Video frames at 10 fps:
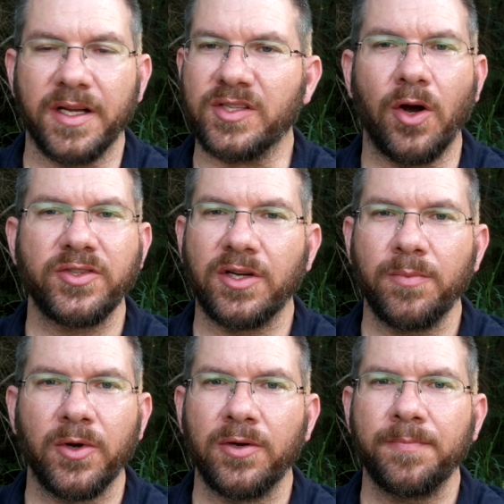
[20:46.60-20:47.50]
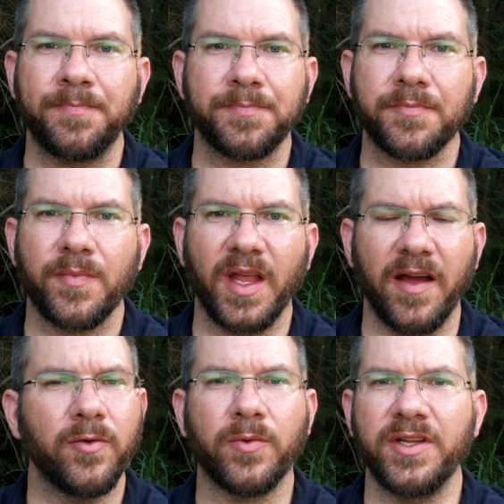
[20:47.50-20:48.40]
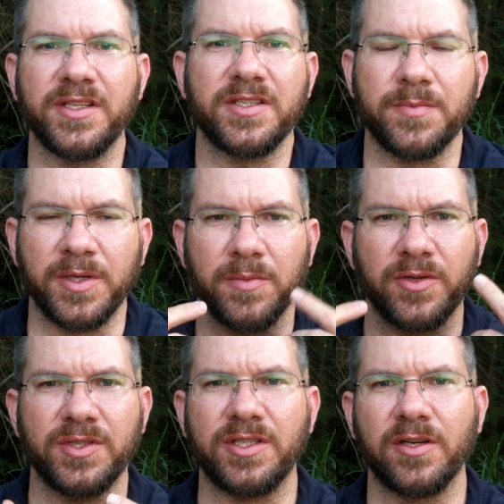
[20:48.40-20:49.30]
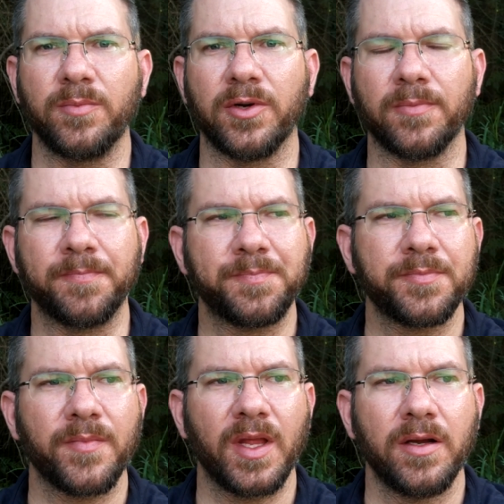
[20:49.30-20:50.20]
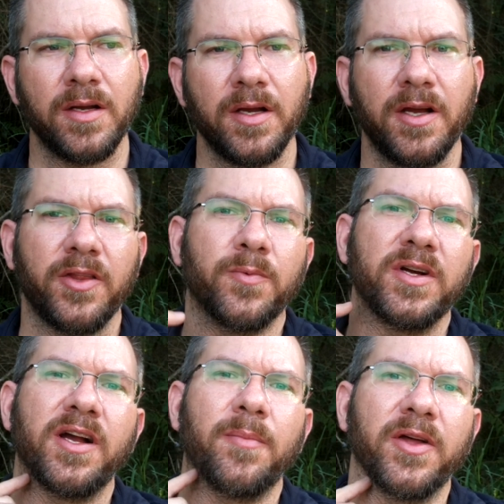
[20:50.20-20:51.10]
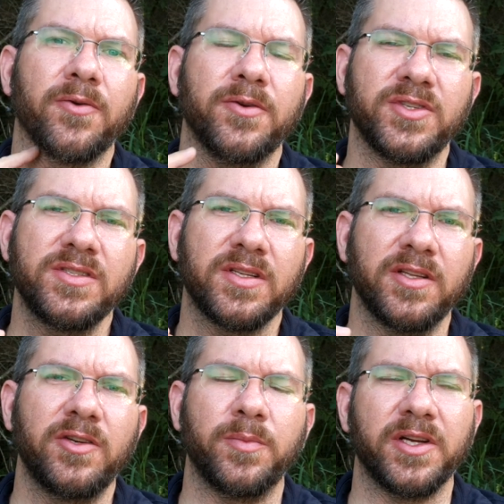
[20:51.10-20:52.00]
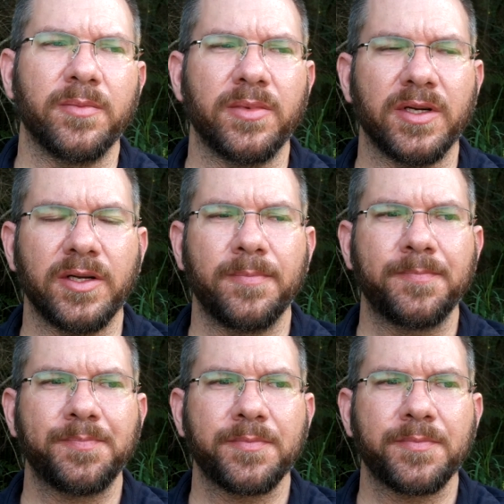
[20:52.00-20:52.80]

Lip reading: It's all tongue burn. Every one of these has been mostly tongue burn. The one got my throat just a little bit, but